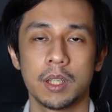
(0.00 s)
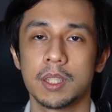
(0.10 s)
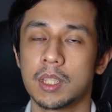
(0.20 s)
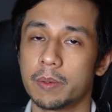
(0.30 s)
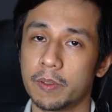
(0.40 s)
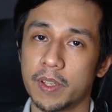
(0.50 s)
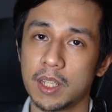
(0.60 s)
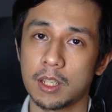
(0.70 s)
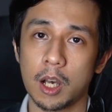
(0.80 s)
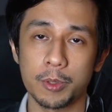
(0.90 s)
Some of it
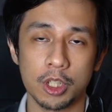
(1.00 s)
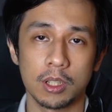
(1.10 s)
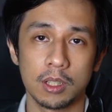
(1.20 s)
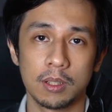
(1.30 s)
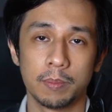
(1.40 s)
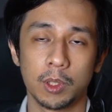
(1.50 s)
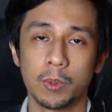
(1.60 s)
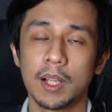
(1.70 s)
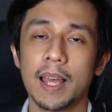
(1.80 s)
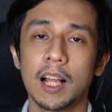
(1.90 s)
is optional, but
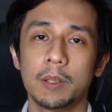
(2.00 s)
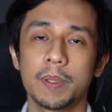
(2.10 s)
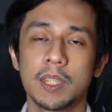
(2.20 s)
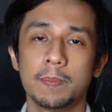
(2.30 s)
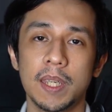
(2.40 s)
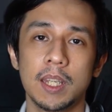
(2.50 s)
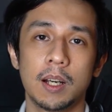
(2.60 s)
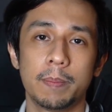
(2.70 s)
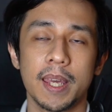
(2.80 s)
will help speed up